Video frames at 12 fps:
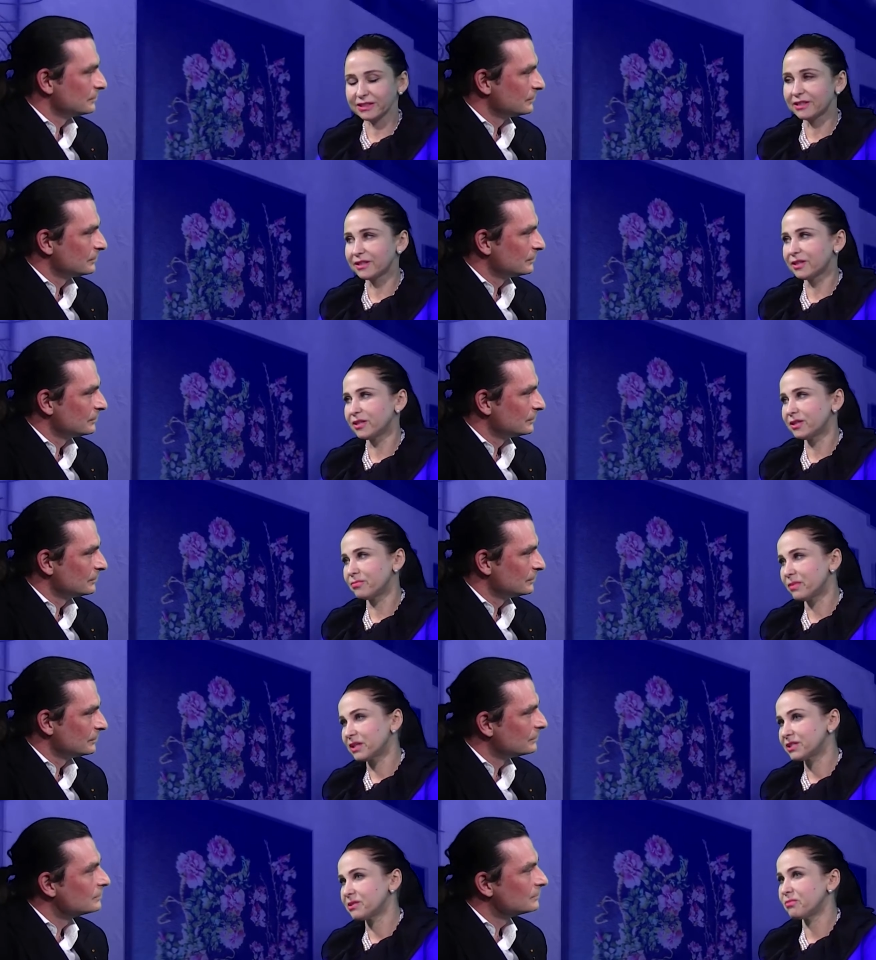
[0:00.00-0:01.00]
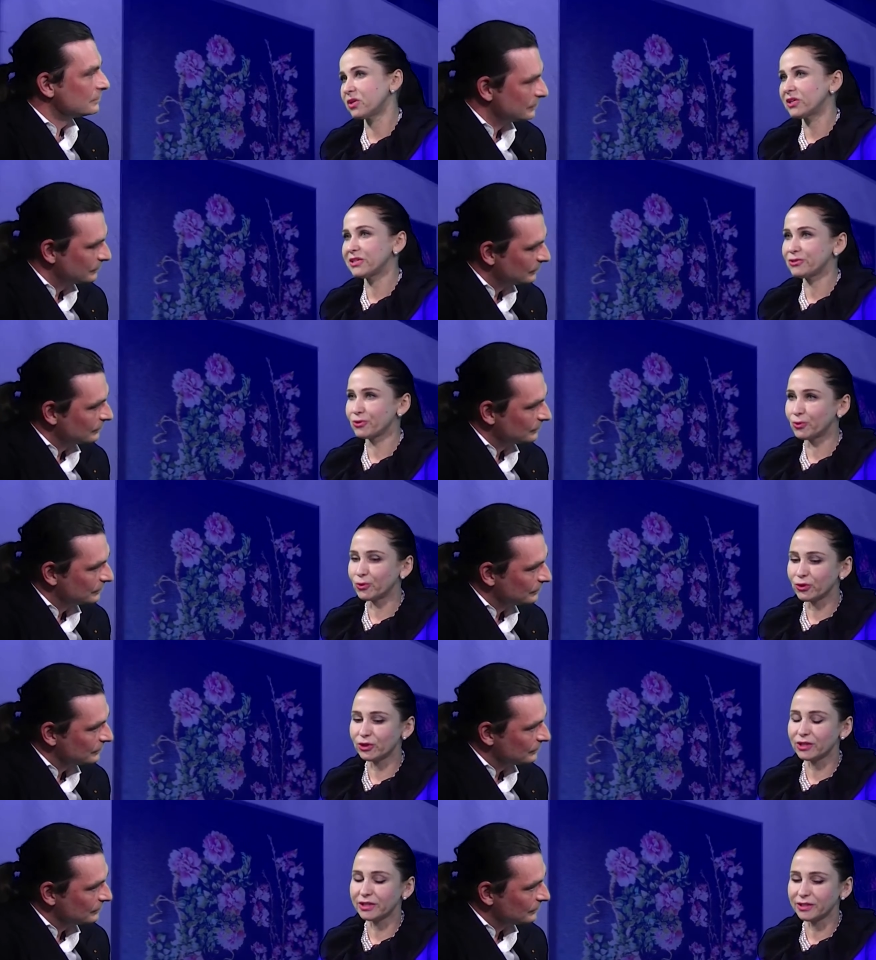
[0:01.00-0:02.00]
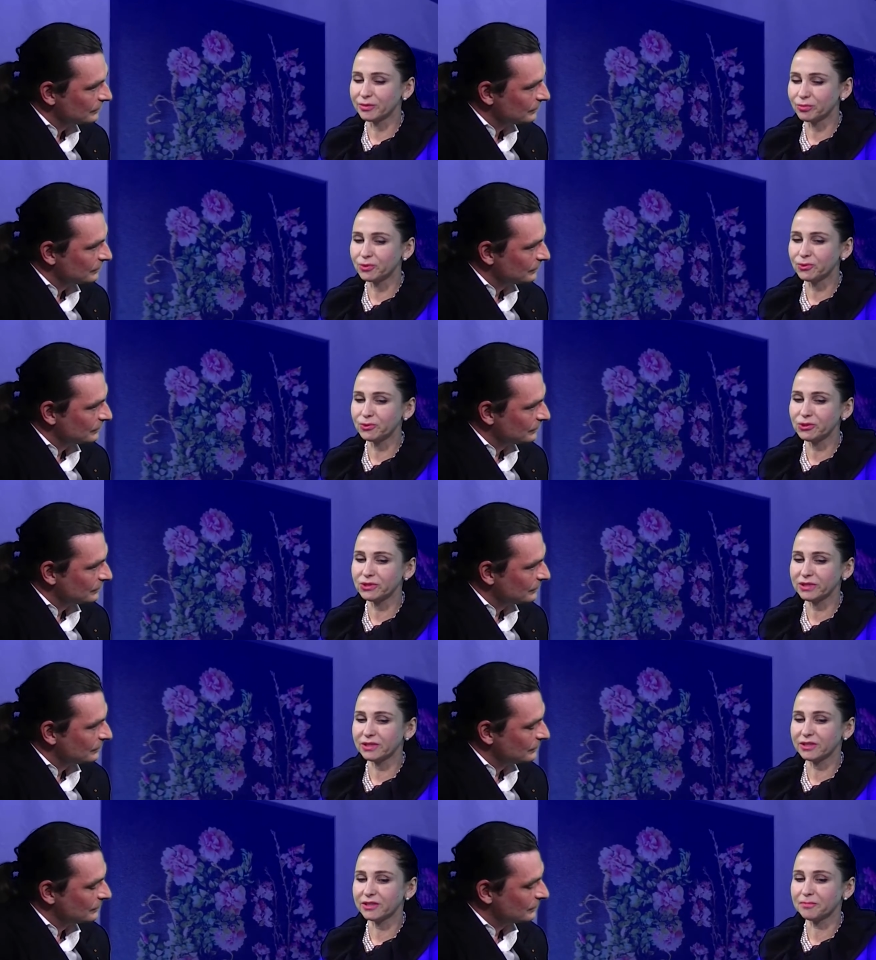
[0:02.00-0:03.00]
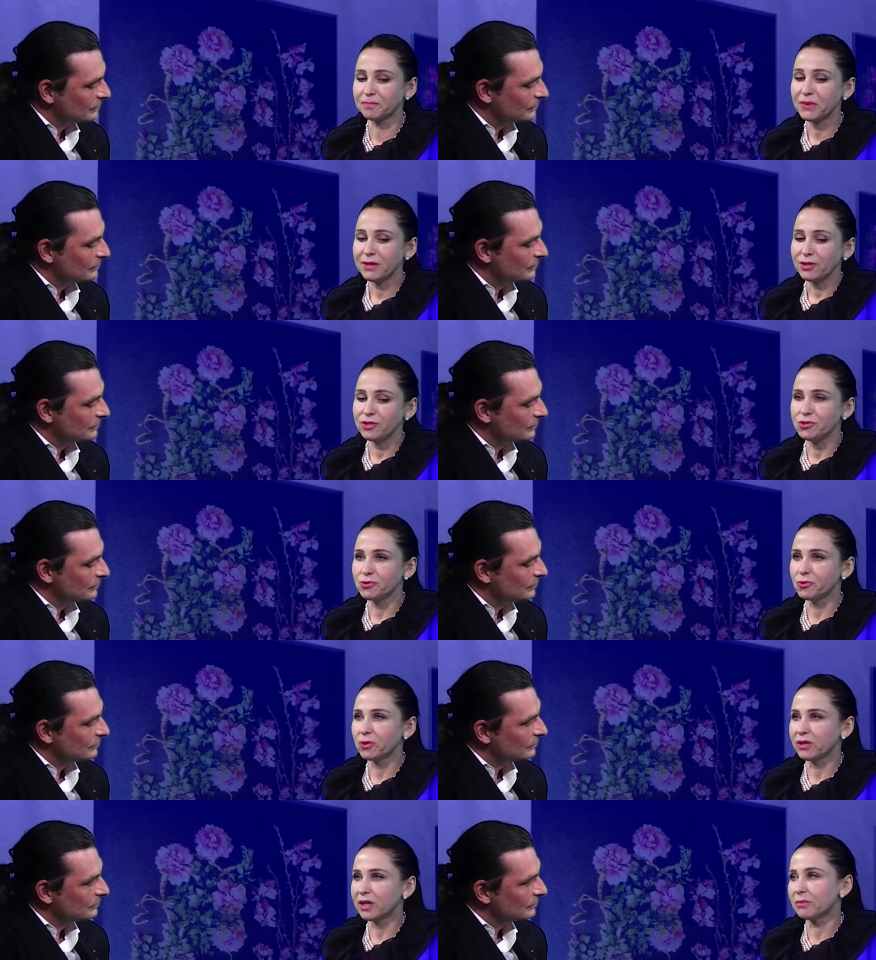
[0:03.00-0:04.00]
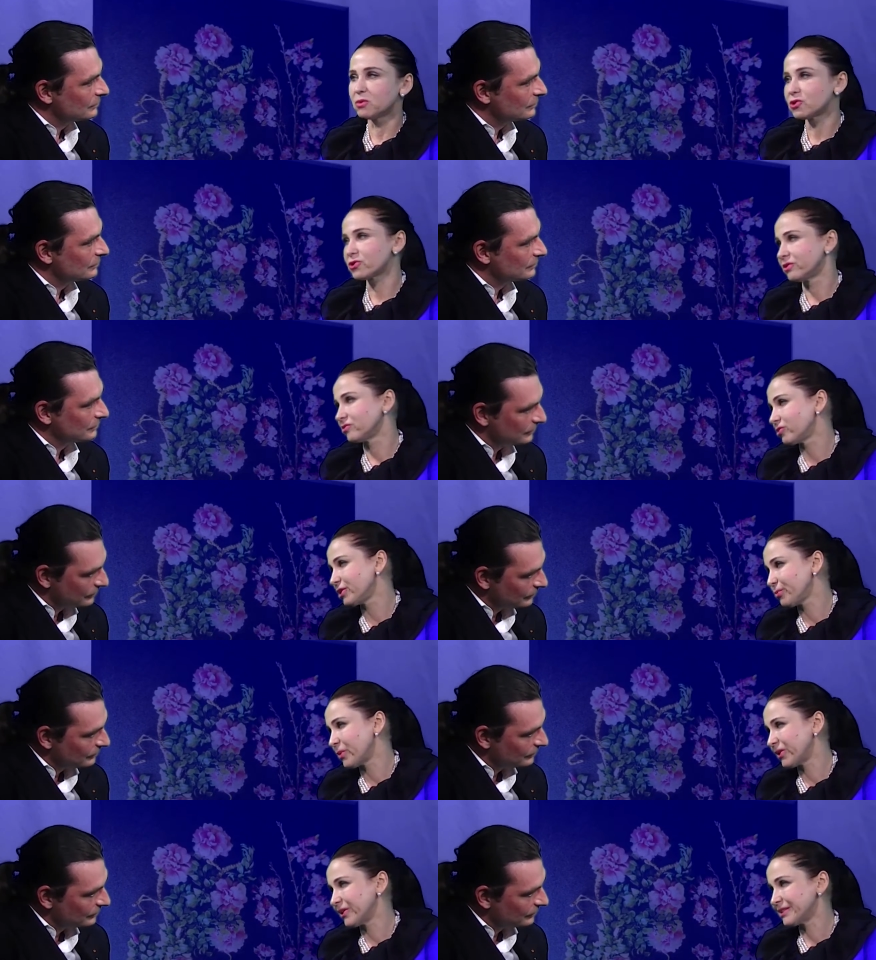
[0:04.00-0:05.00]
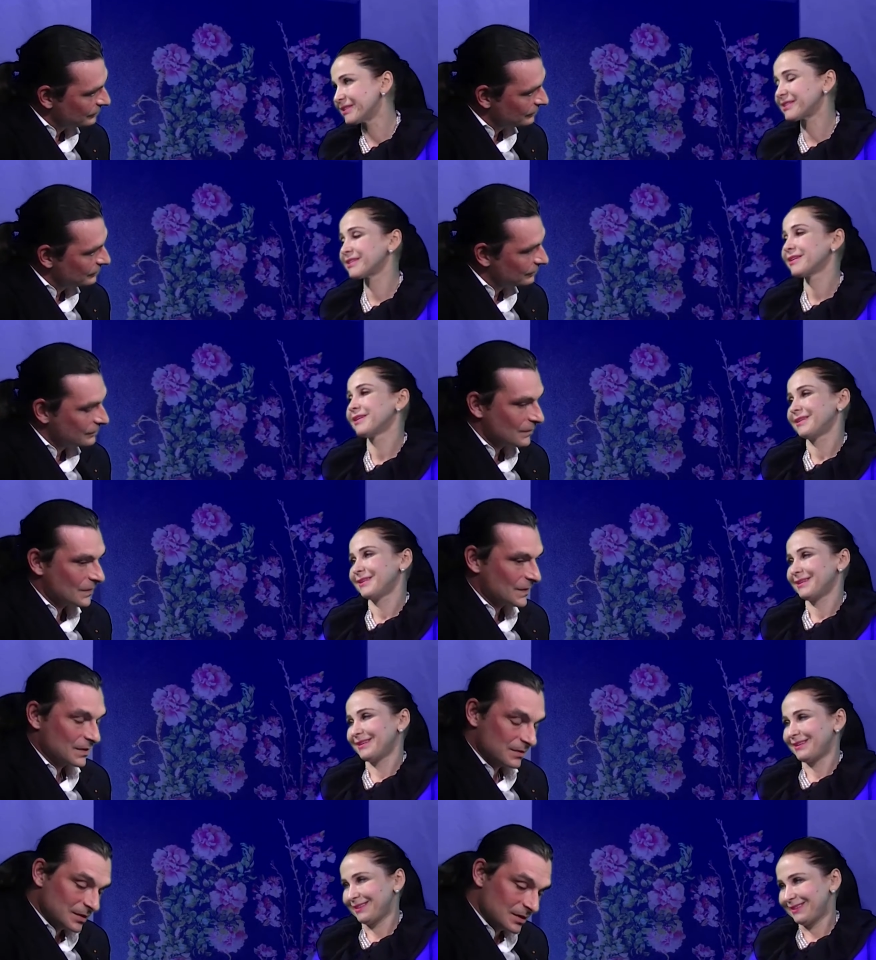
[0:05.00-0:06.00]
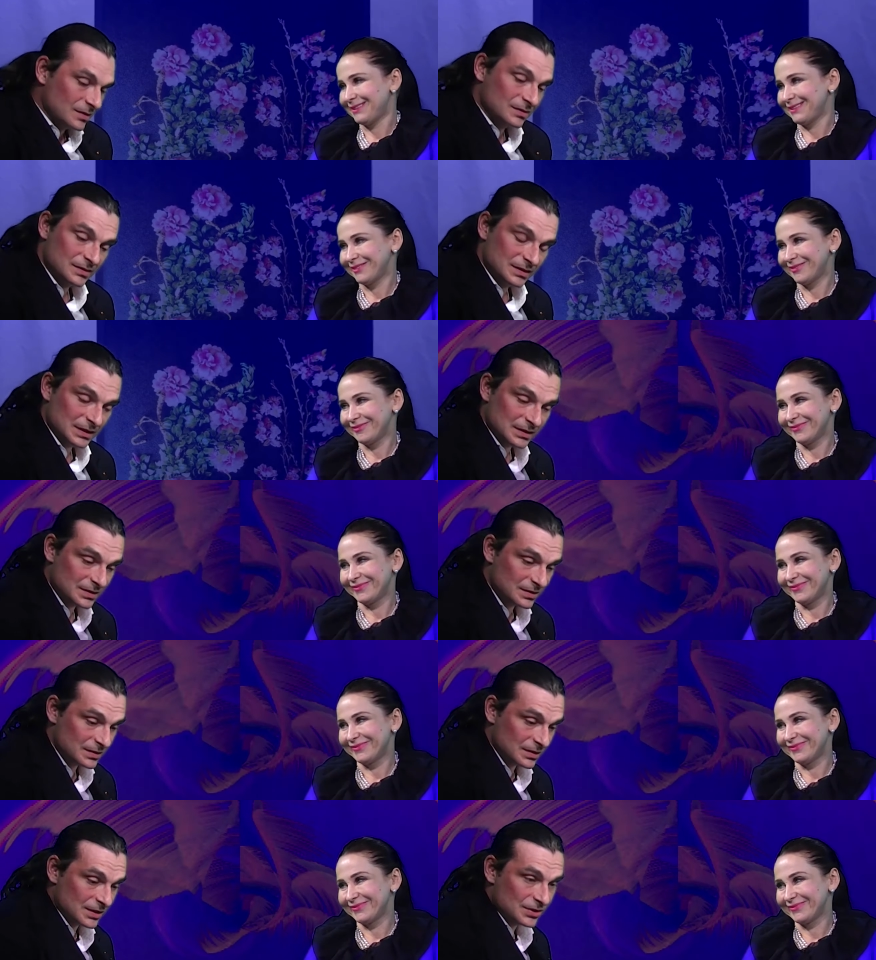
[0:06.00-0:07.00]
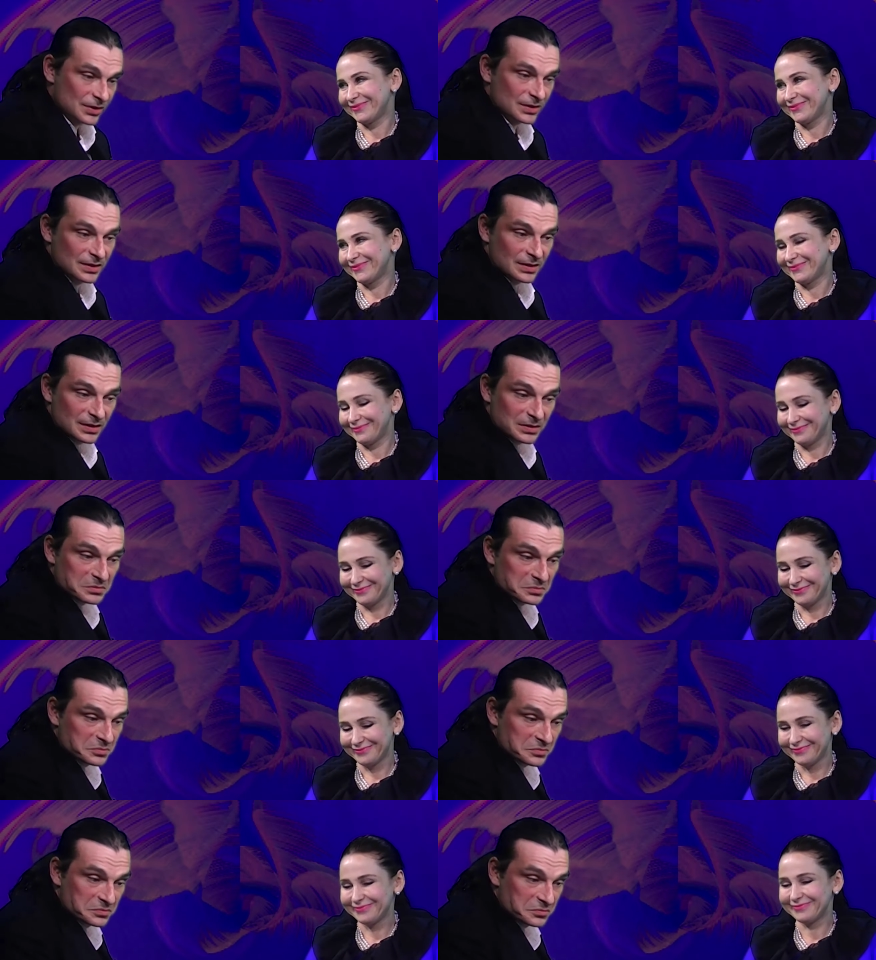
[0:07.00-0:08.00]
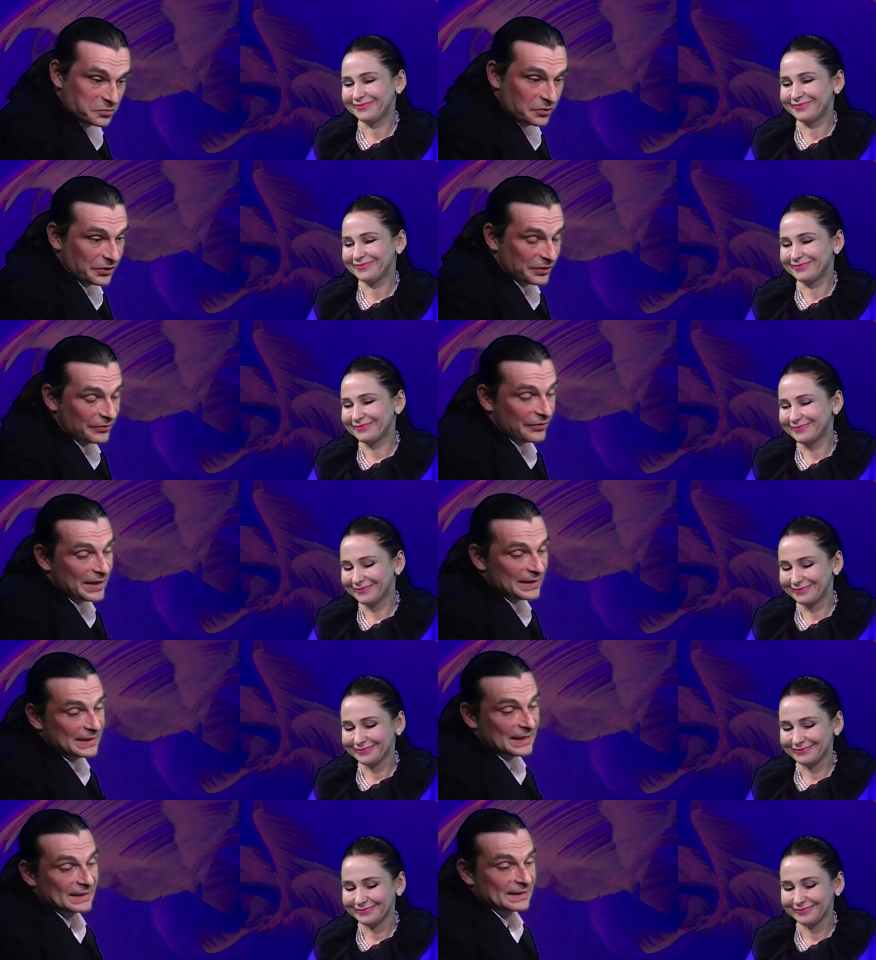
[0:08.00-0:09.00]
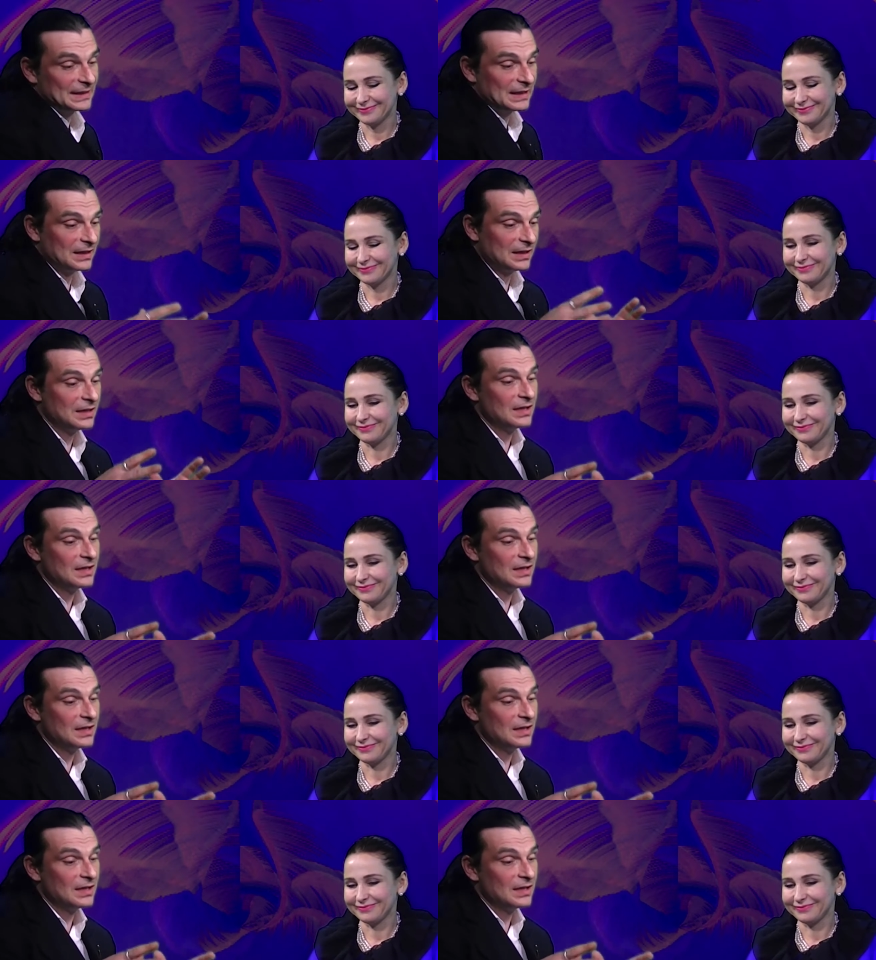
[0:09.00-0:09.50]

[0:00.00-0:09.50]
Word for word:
Speaker 1: maximize or boost your emotional response.
Speaker 2: Oh, that's actually pretty great. And